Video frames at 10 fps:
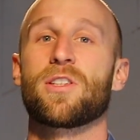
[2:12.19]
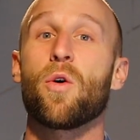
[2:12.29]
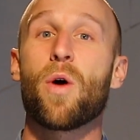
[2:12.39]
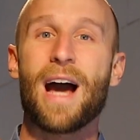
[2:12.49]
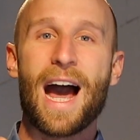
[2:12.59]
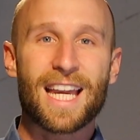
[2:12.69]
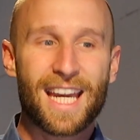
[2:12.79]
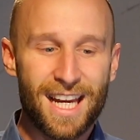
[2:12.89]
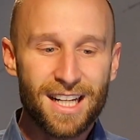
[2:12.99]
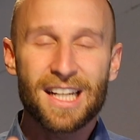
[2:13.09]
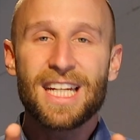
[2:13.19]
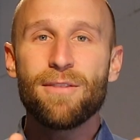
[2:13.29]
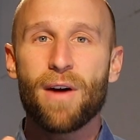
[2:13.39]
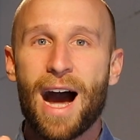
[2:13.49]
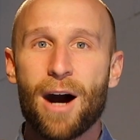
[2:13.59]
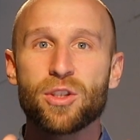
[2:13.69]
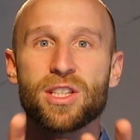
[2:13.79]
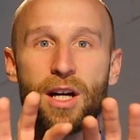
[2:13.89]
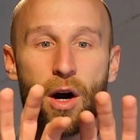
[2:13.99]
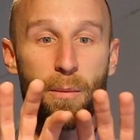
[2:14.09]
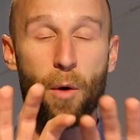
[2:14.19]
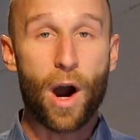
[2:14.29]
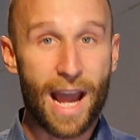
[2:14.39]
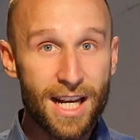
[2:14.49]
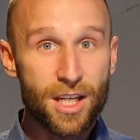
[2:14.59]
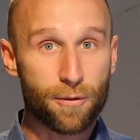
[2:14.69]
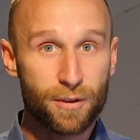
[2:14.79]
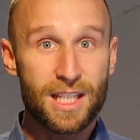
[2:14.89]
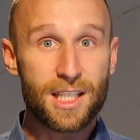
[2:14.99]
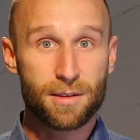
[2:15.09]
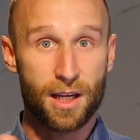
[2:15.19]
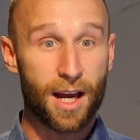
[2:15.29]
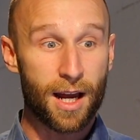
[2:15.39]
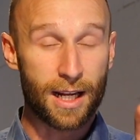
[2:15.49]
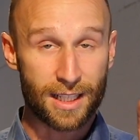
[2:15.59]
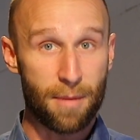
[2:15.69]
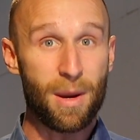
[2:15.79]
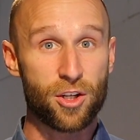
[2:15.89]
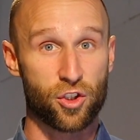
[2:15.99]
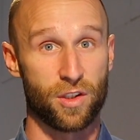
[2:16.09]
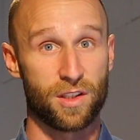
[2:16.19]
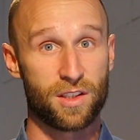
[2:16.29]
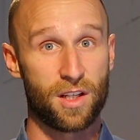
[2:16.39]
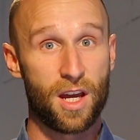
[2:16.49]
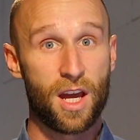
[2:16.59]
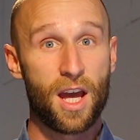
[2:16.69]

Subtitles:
So I can't leave out any of these dimensions.